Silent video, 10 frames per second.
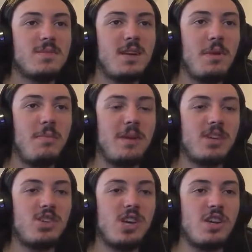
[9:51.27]
Come on,
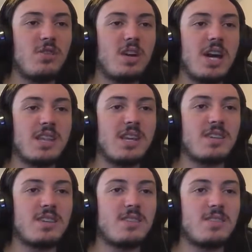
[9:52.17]
Big Chill, you got
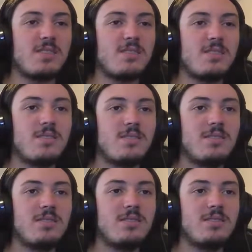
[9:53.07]
this.
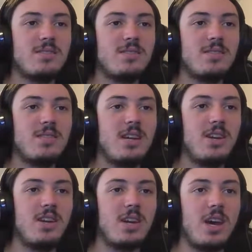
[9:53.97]
There
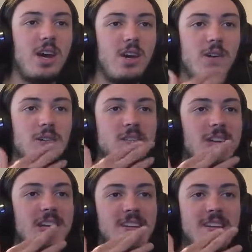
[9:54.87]
you go.
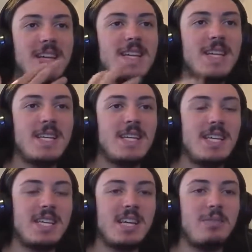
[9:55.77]

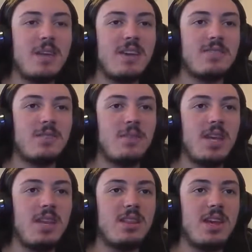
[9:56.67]
Is he gonna have some
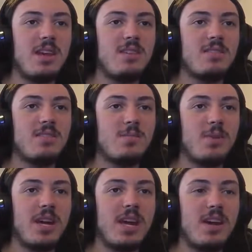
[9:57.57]
heat thing to
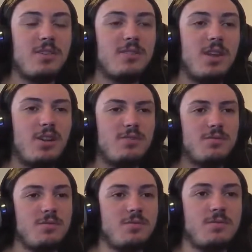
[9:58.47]
break out?
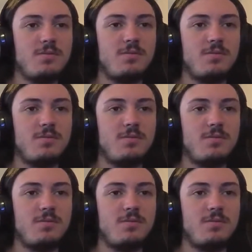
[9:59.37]
No?